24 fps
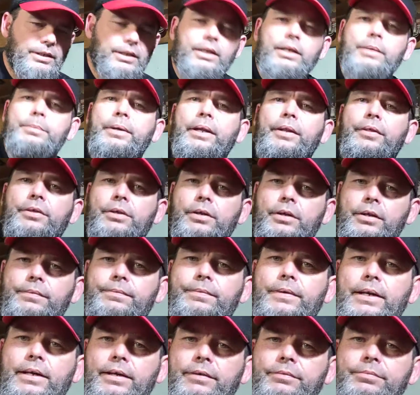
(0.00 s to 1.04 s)
I think I paid
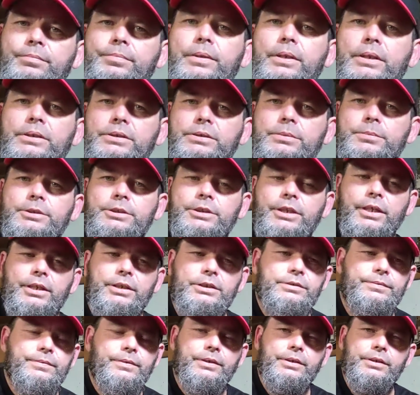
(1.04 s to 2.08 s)
$35 plus some
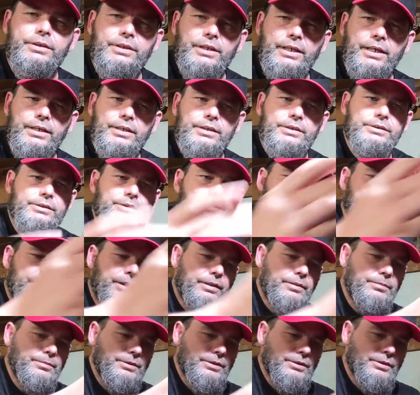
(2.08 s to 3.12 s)
change for the tires and
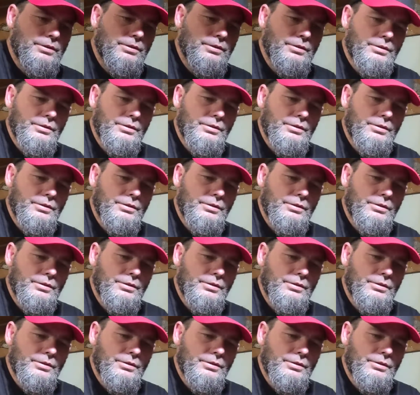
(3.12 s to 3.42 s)
rims.